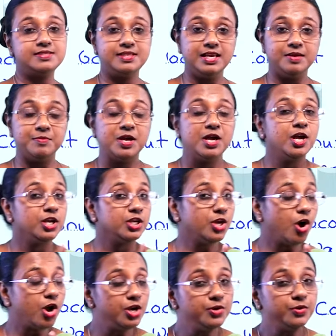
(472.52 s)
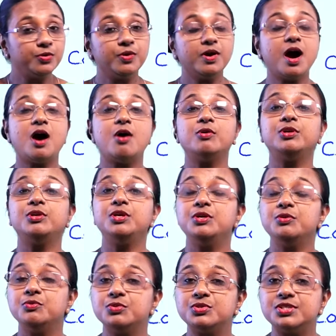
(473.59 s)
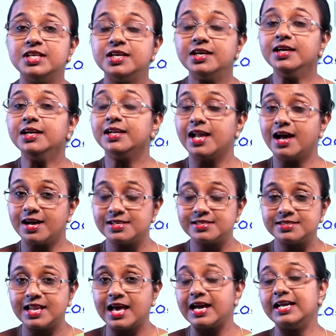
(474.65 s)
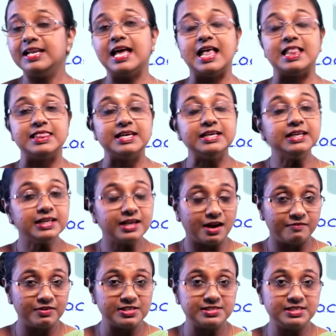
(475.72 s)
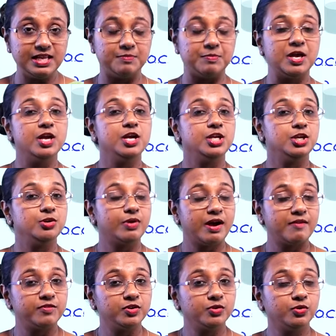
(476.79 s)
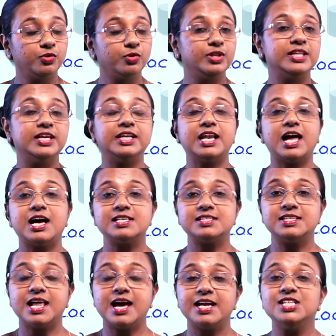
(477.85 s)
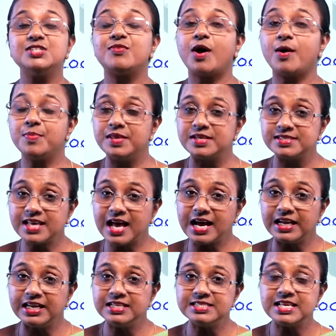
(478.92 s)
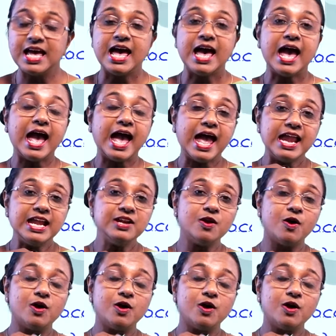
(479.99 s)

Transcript: slip. You all know how to use the glass slide and the cover slip. You have to hold the glass slide from the sides, and